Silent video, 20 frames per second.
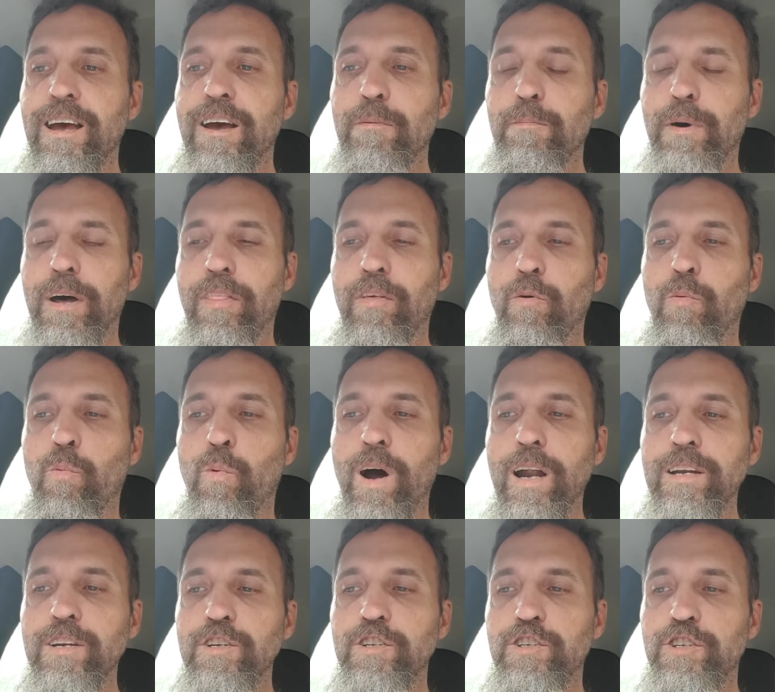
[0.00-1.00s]
by the
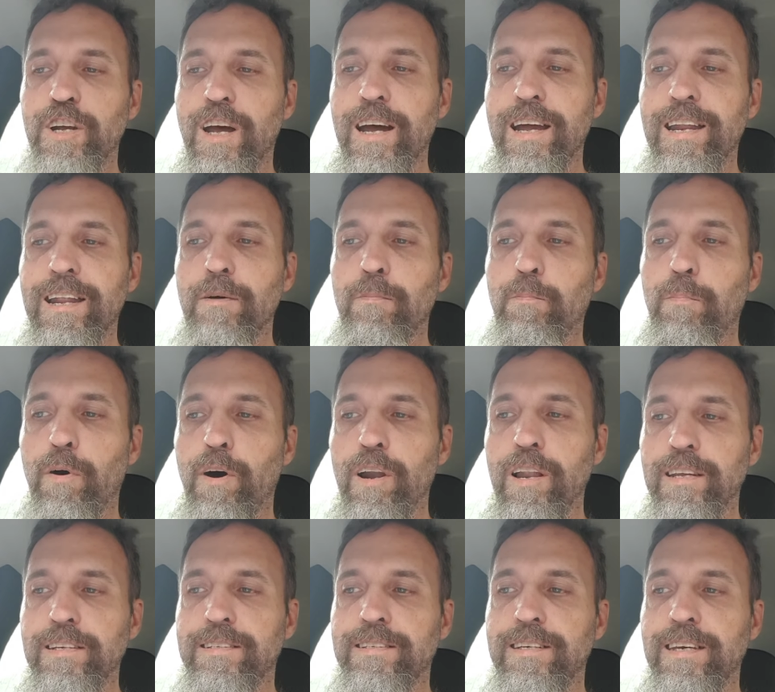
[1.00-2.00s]
One China
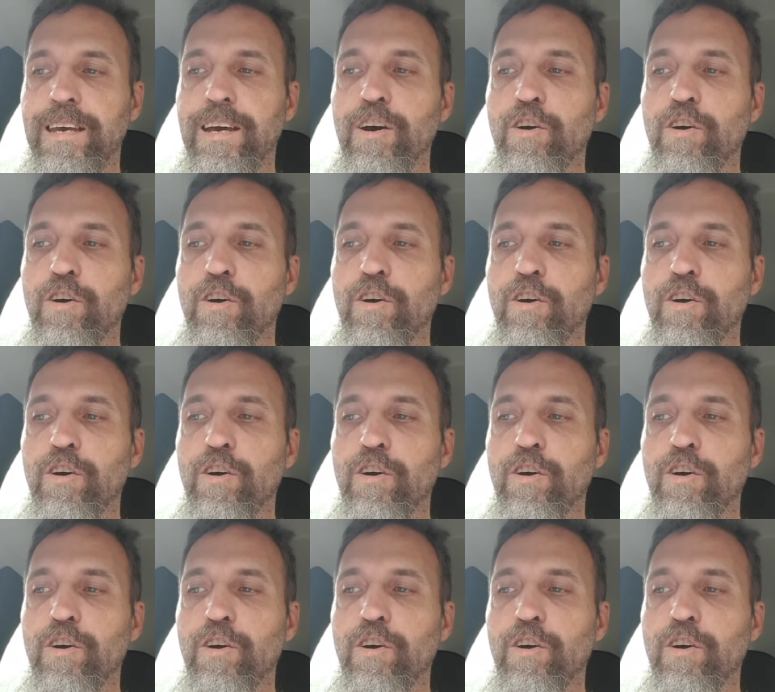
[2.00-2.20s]
policy,